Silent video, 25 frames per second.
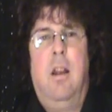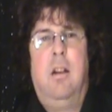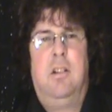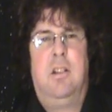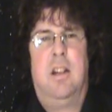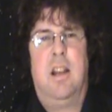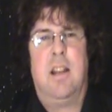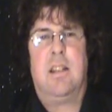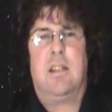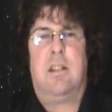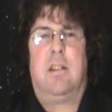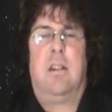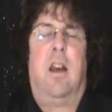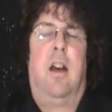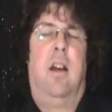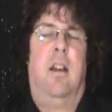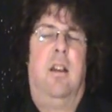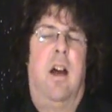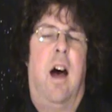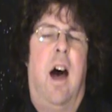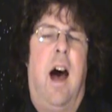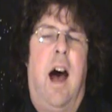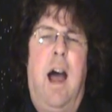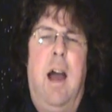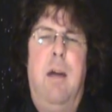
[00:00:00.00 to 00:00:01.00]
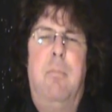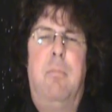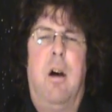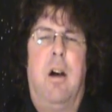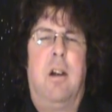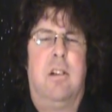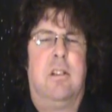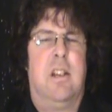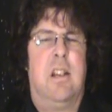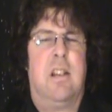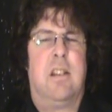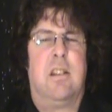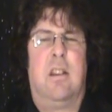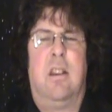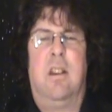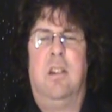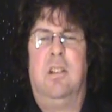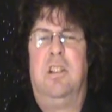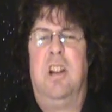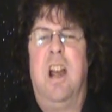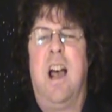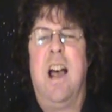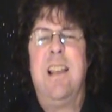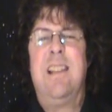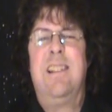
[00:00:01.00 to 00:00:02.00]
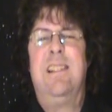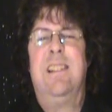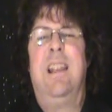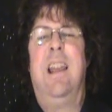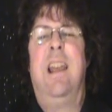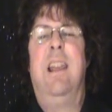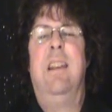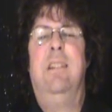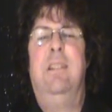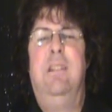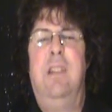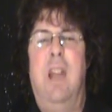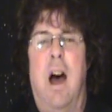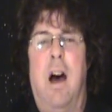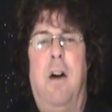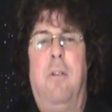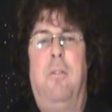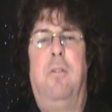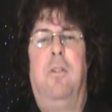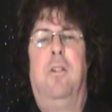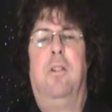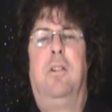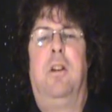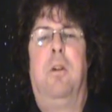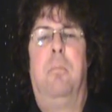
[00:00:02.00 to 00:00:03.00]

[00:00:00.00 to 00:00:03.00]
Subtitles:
Just eyeballs, just enough